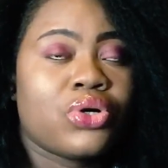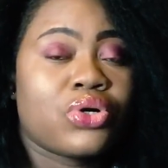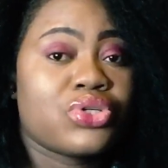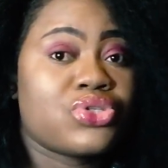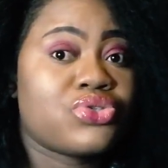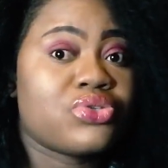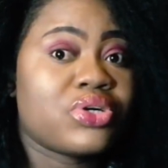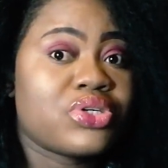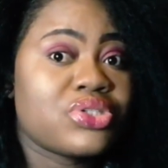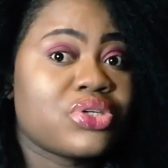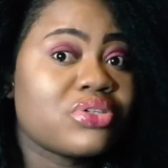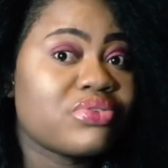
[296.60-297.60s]

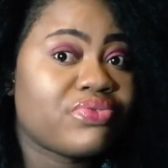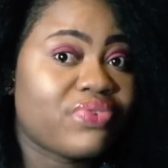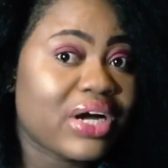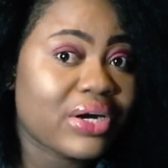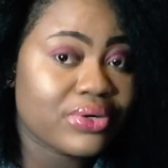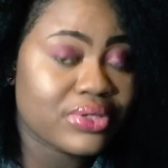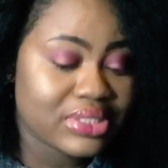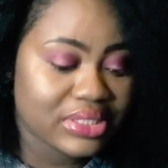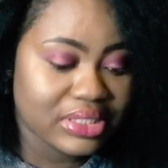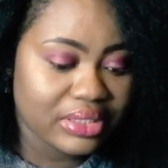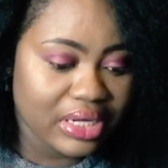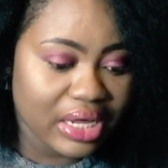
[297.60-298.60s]
construction
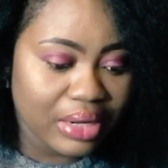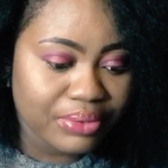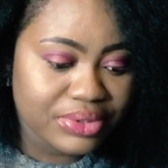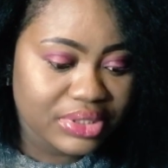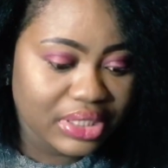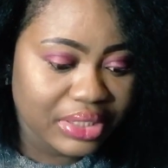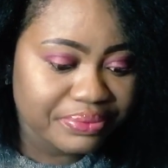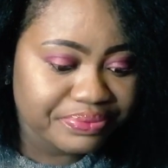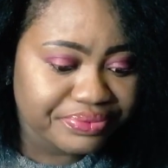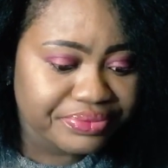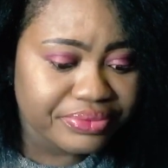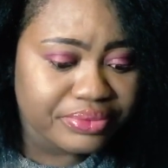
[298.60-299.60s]
faculty, I would say.
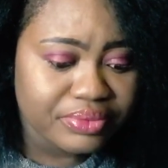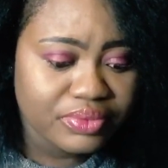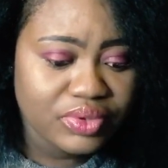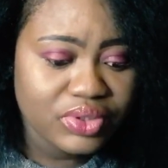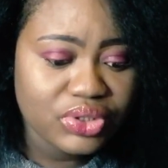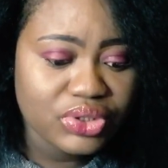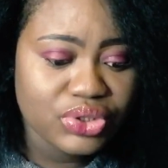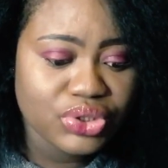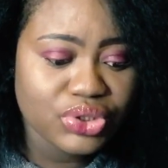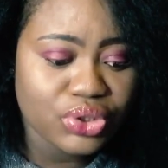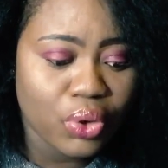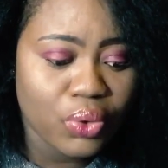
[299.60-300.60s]

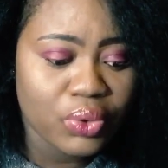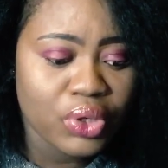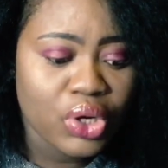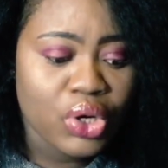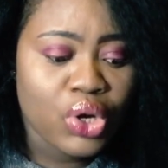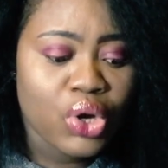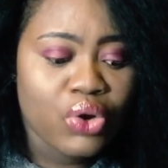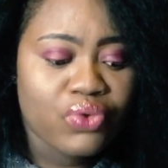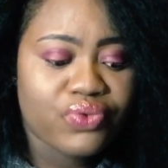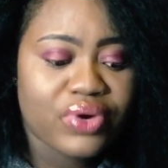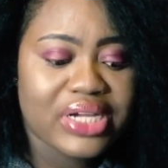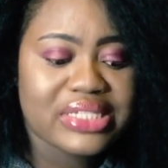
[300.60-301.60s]
So
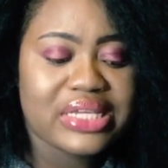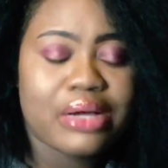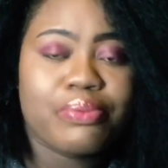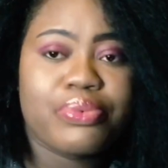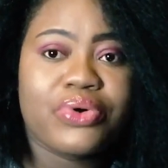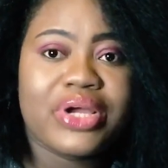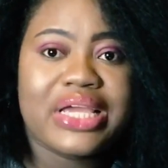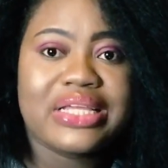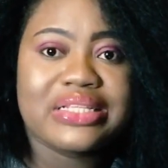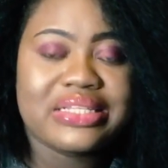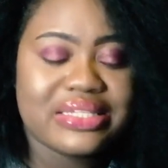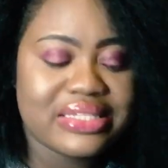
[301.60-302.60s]
for example,
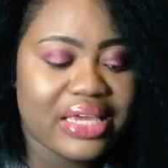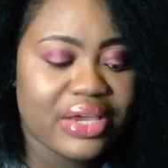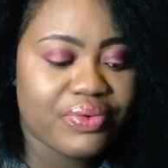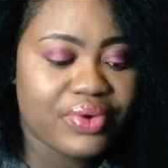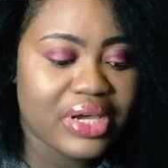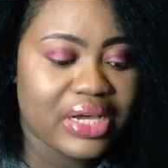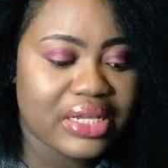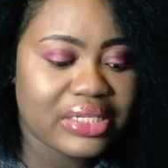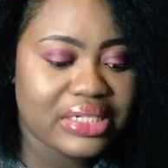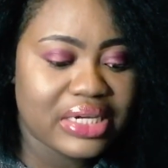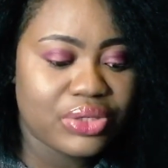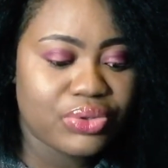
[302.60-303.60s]
in this area they are